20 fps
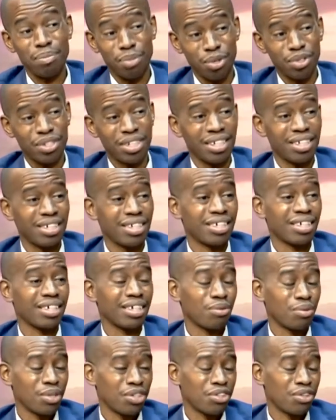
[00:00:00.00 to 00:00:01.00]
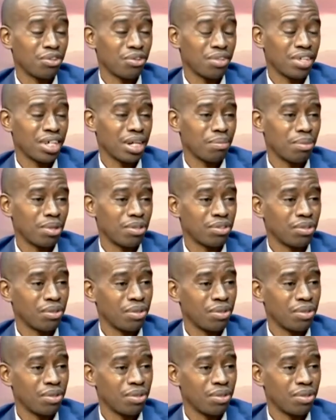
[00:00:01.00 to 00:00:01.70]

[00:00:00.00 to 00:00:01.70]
an important question to think about.